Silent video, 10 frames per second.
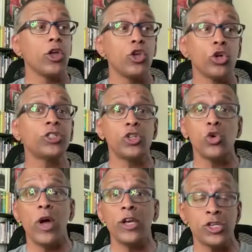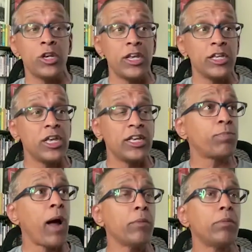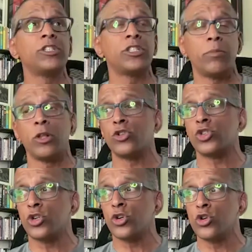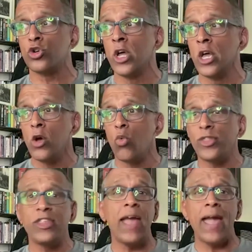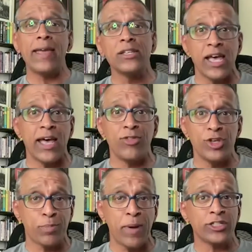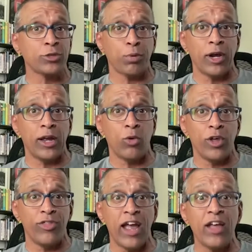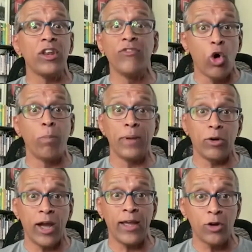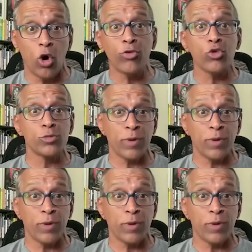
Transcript: your situation is probably similar to what the Yankees had this past spring with Anthony Volpe, right? Going through spring